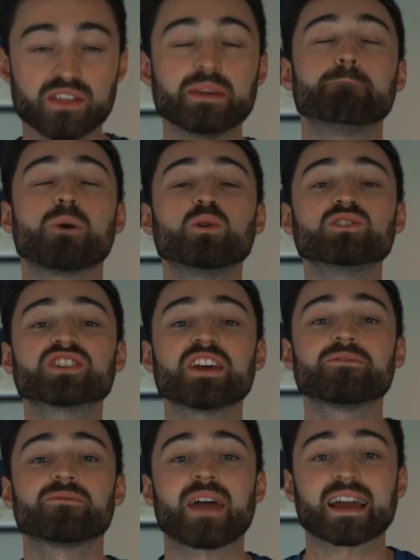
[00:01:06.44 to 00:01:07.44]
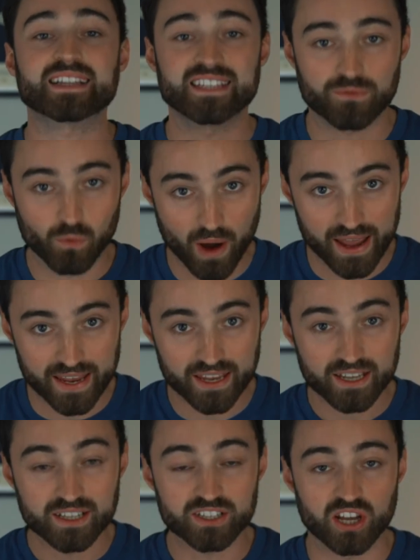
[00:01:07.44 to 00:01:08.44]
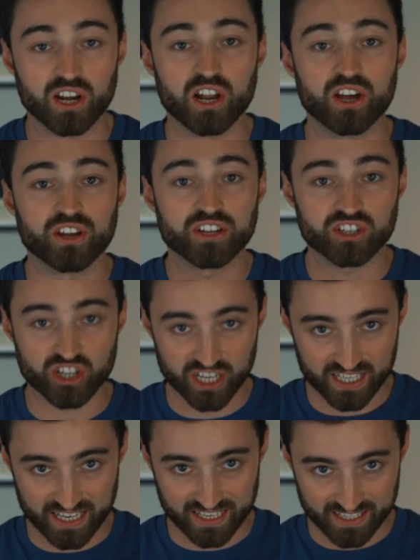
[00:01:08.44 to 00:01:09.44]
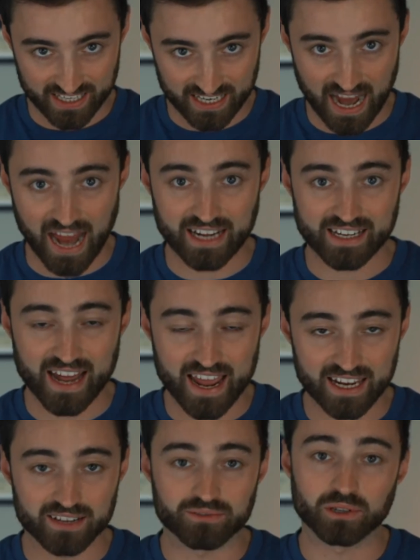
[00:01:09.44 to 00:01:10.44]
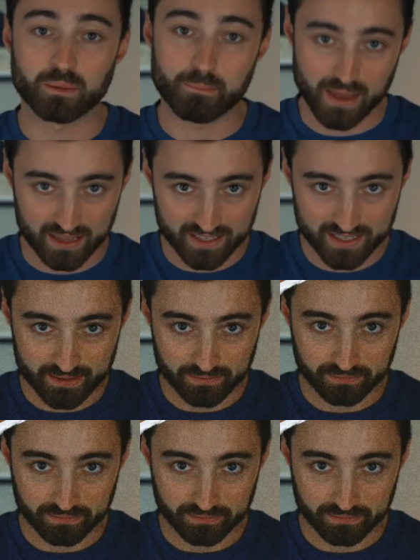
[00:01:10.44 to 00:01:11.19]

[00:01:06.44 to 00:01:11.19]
the most effective way to learn GCSE and A-level maths.